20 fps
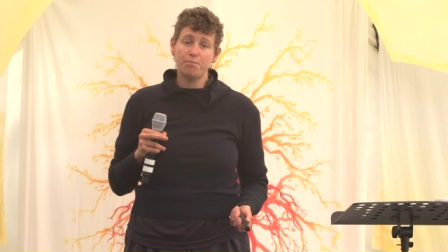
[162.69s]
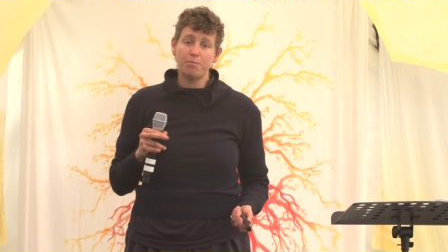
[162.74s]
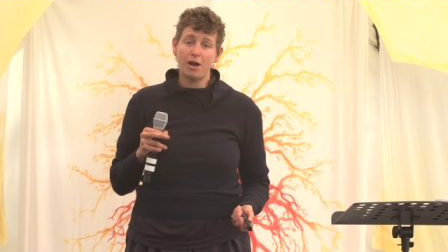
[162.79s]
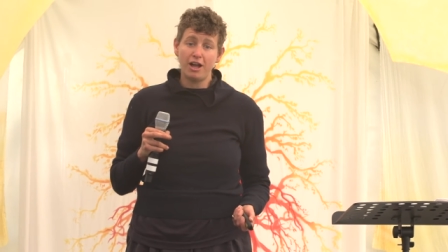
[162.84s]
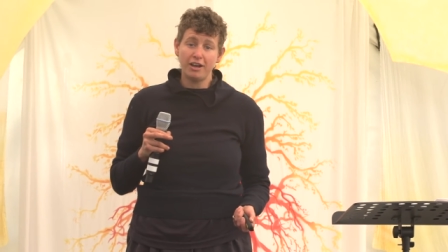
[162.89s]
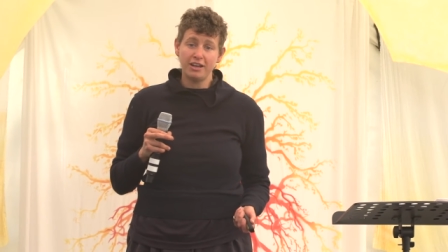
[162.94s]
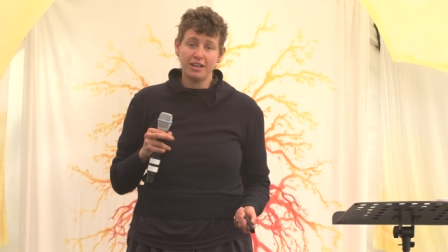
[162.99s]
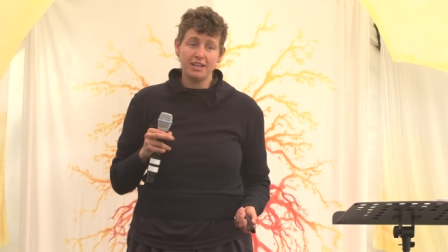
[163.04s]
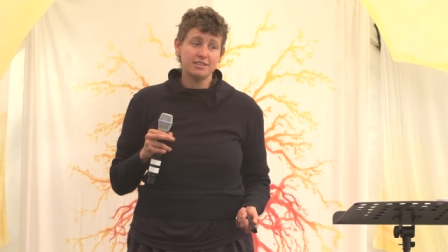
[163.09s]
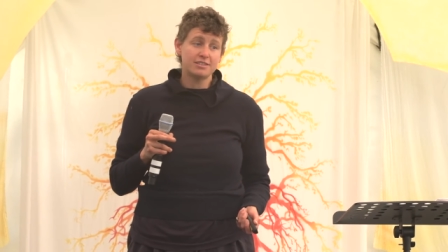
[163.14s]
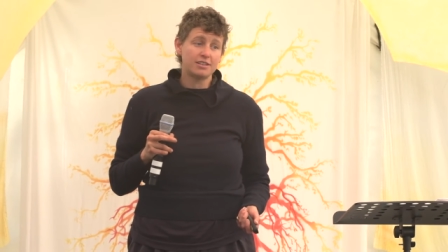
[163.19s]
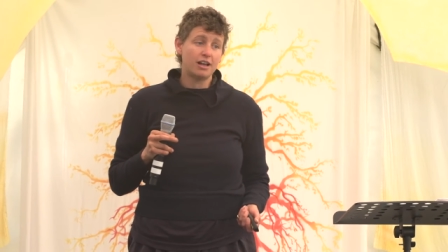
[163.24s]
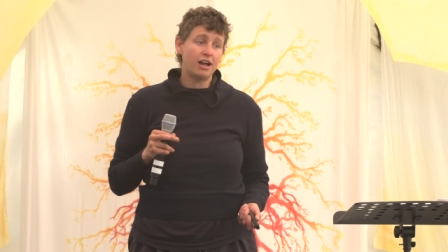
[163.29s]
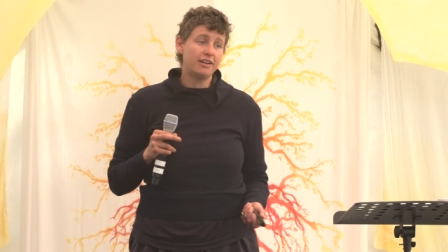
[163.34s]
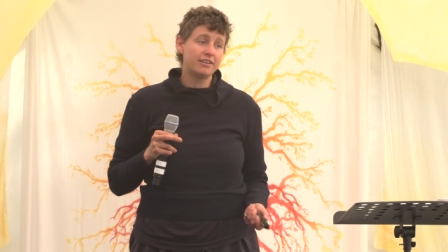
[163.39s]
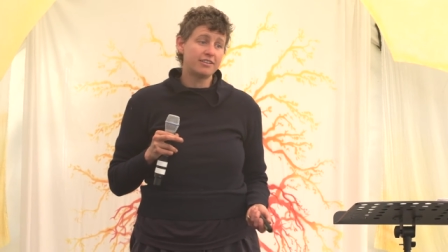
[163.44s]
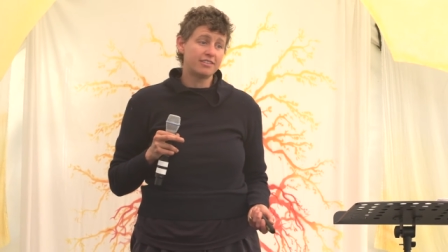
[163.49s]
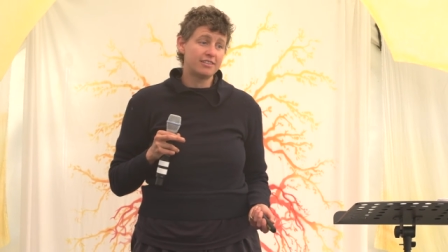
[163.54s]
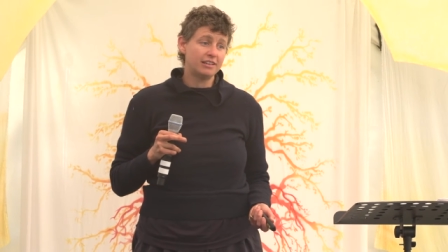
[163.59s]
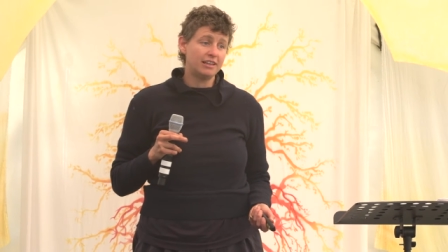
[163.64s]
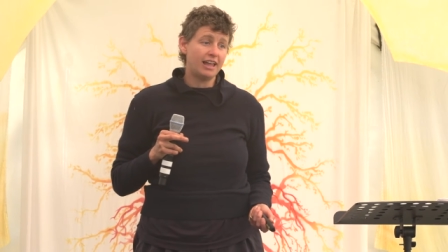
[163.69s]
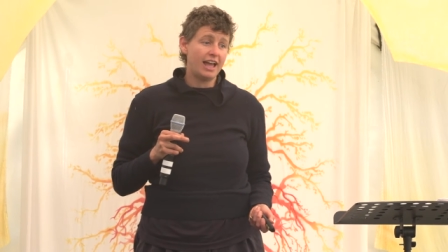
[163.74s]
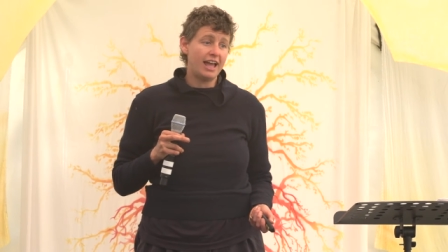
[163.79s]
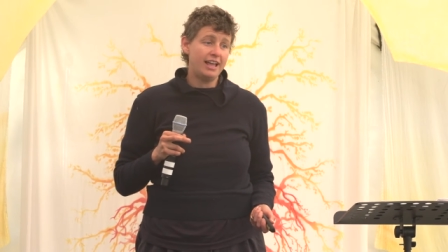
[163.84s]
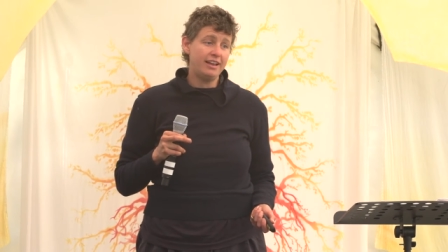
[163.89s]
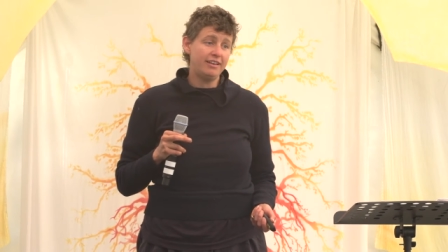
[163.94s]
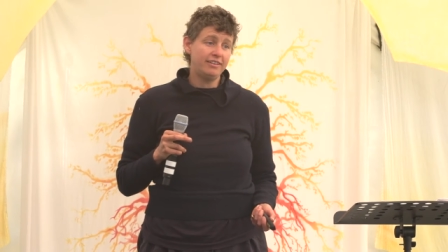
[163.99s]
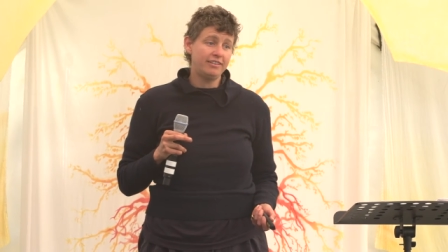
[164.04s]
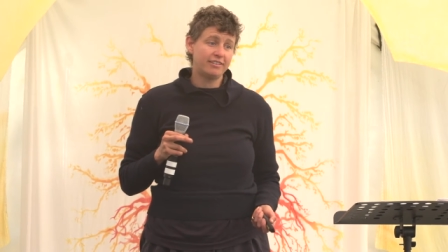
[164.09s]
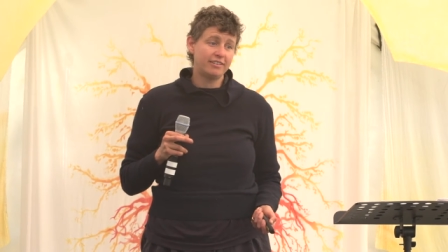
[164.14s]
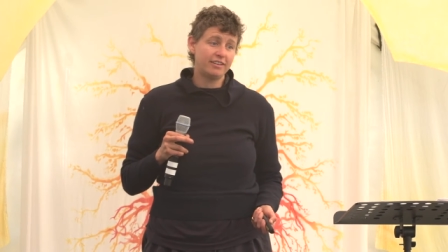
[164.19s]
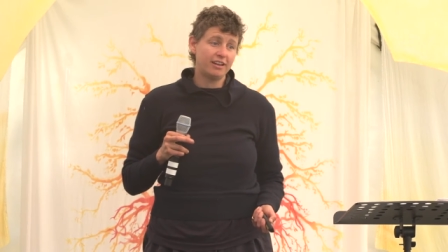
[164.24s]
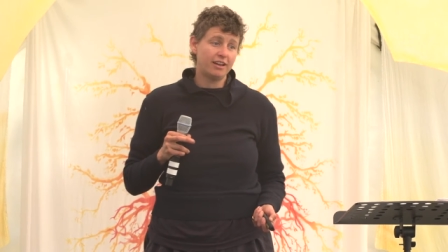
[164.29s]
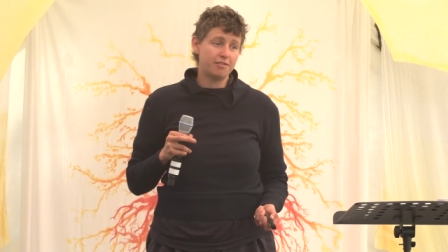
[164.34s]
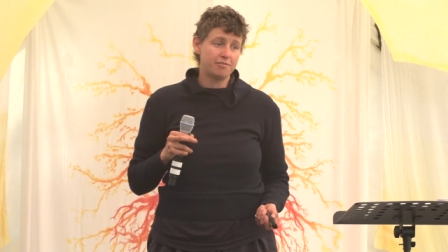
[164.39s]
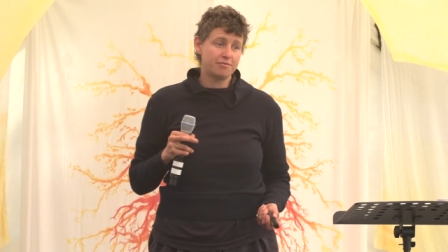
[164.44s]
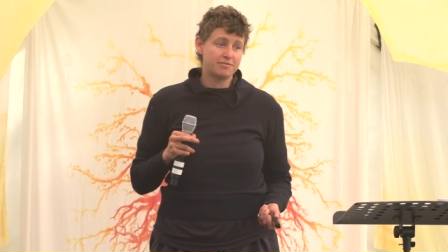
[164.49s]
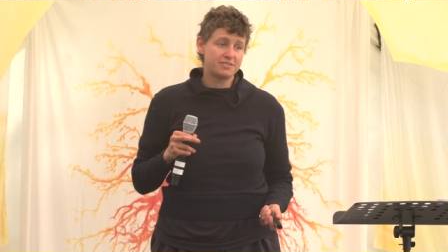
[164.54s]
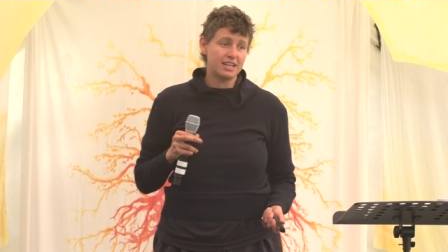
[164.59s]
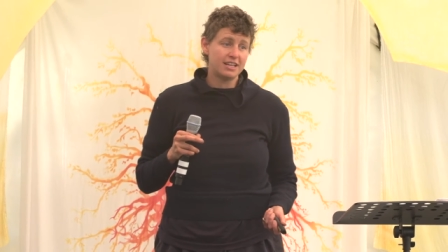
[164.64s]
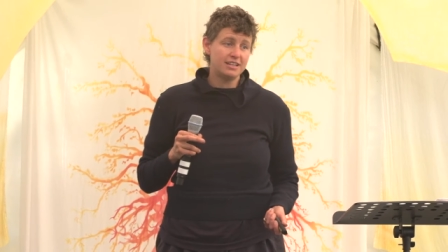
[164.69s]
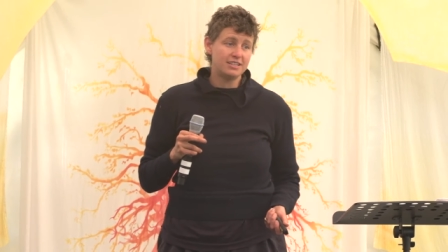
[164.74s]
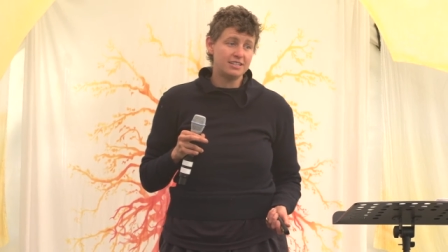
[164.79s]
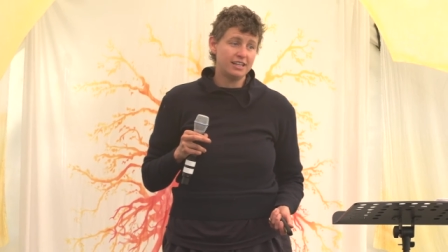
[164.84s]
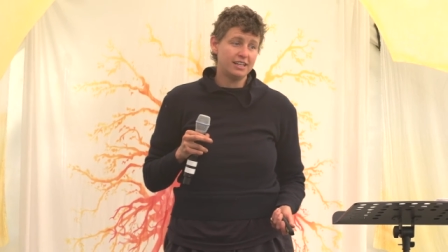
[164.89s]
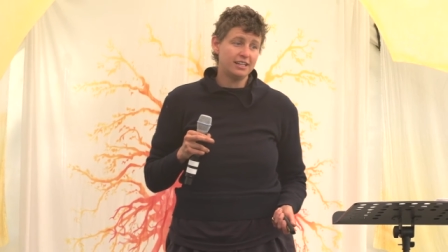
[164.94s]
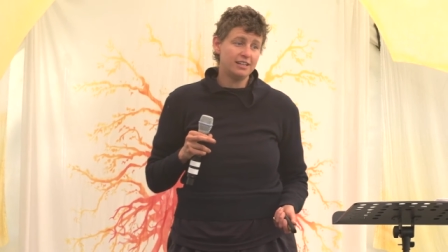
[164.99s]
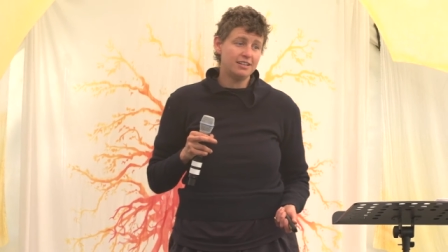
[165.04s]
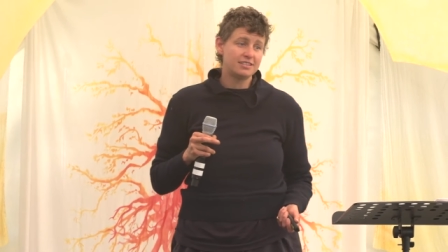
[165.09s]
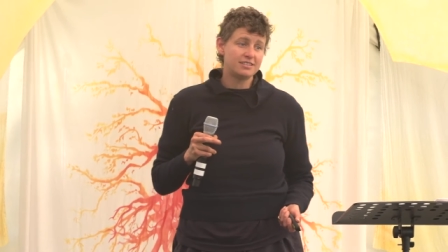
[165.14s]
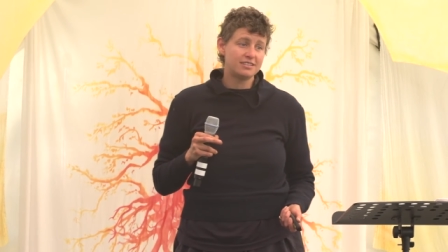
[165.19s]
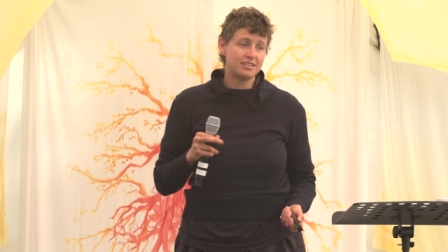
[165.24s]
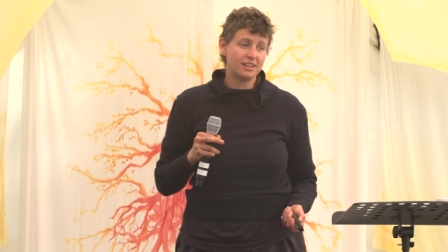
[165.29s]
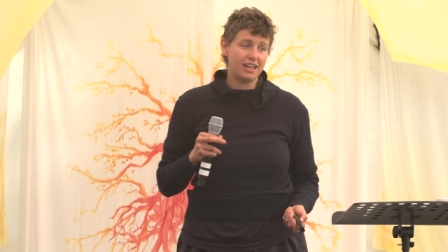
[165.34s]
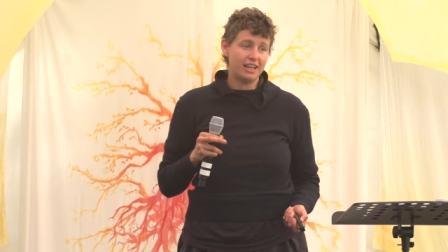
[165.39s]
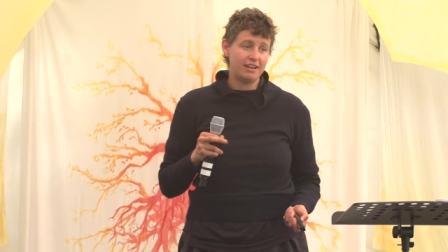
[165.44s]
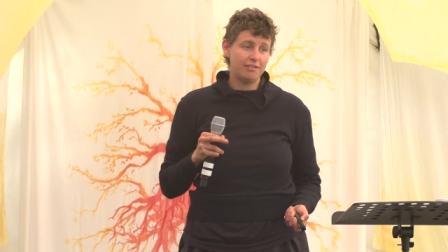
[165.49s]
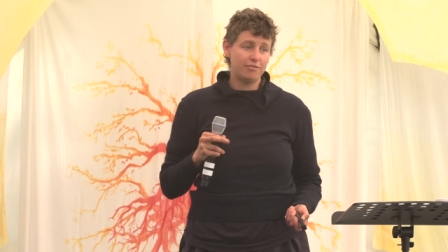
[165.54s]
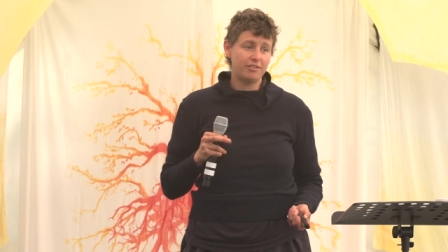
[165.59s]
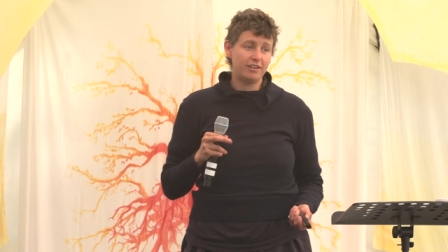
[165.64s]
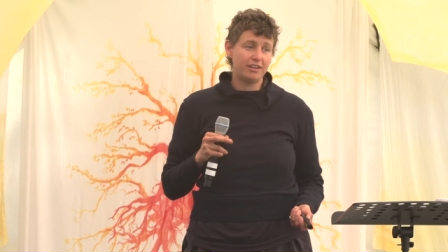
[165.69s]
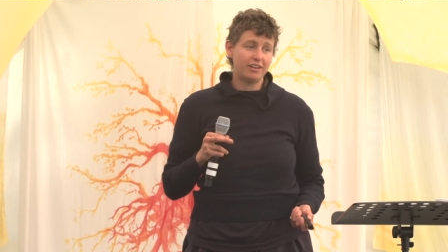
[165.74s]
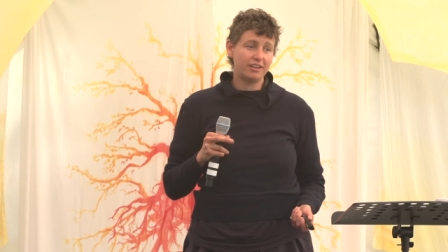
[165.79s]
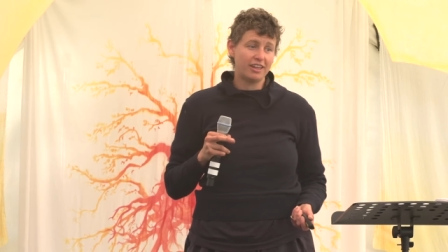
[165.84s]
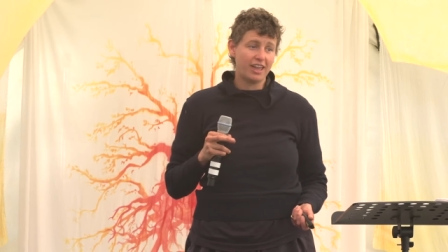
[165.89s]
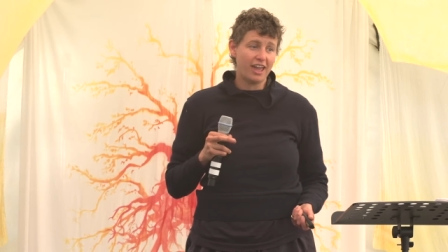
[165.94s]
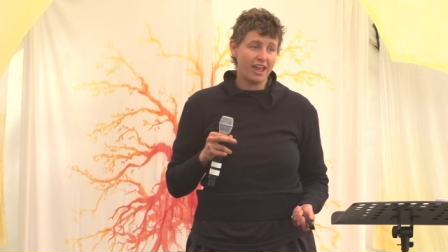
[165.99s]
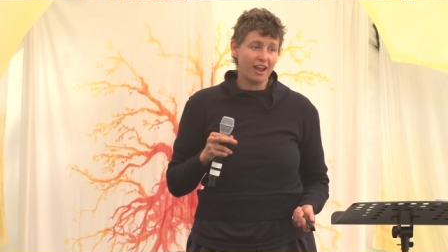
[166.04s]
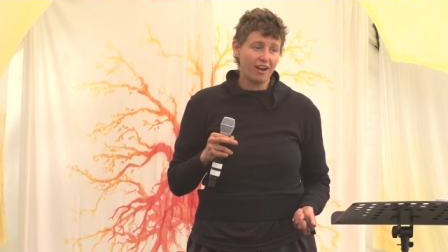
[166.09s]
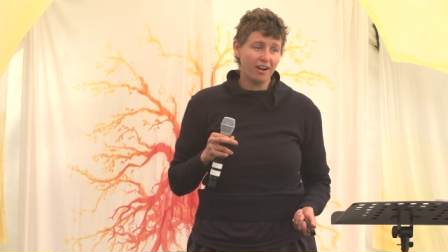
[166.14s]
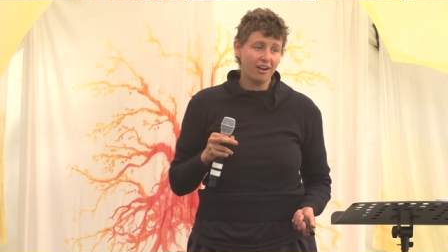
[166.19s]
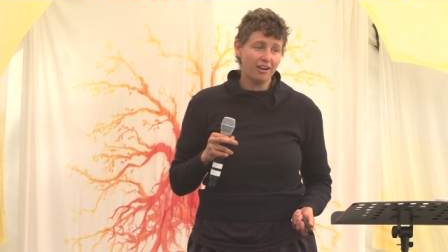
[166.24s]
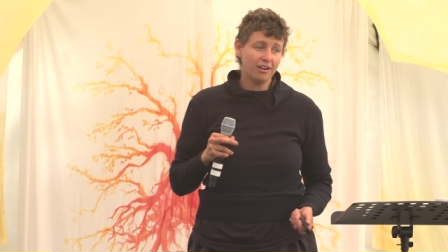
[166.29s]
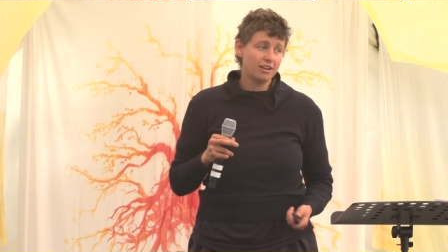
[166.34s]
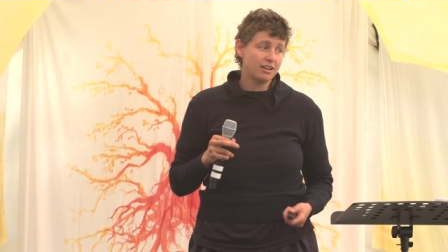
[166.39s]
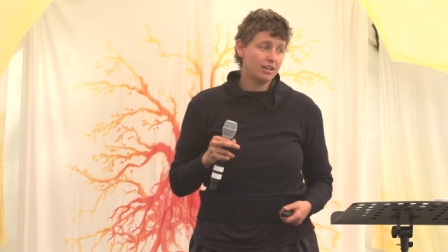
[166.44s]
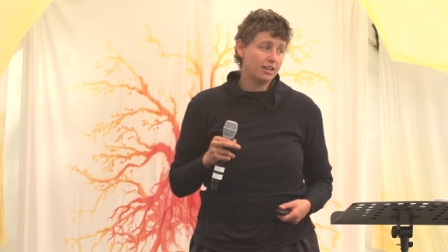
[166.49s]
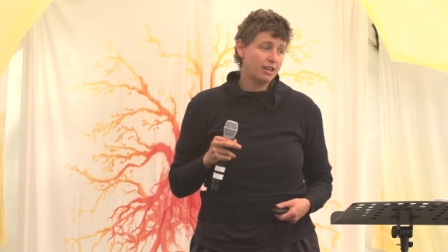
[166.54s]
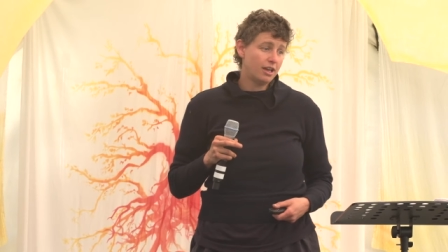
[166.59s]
bodies onto the land of sentience and care,